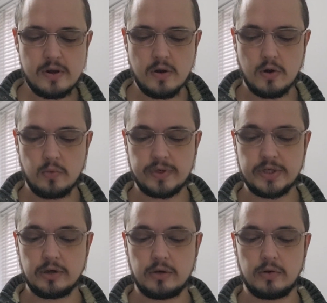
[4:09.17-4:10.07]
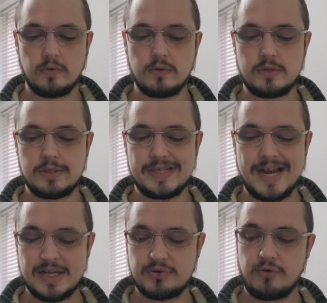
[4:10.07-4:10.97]
which includes
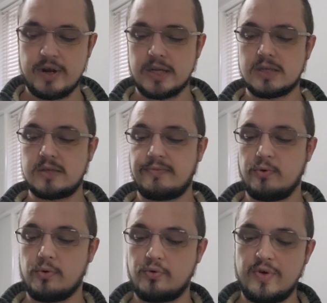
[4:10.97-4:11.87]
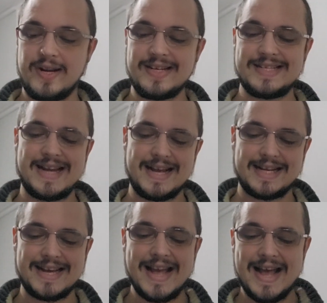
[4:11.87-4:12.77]
tax credits for green
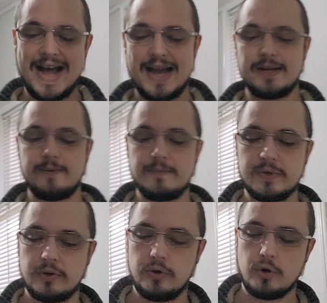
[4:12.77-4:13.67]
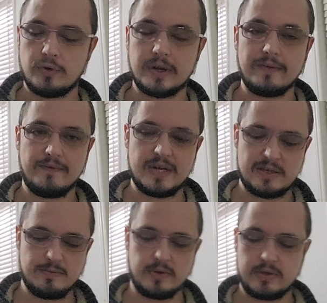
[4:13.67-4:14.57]
tech aimed at luring
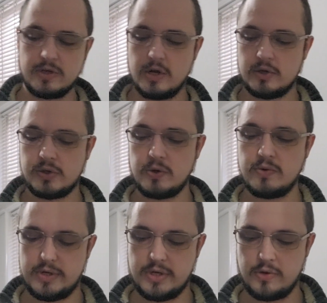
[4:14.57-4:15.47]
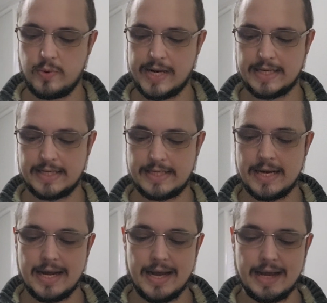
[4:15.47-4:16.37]
investment to the US
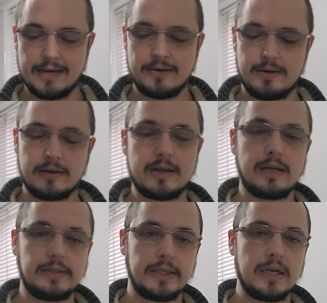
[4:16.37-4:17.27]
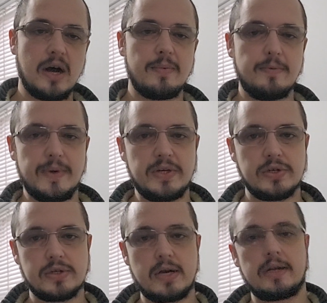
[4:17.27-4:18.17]
and cutting carbon
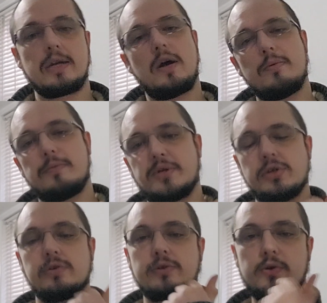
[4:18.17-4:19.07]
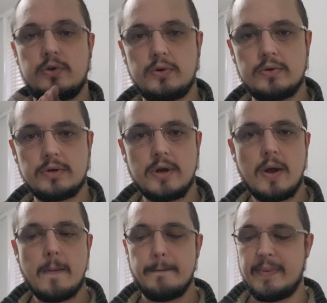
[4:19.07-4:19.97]
emissions. Cutting carbon emissions, good.
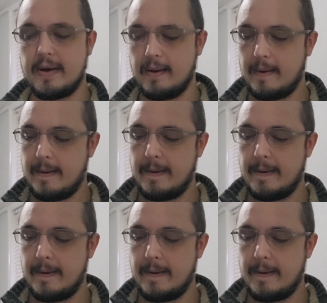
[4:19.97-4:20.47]
But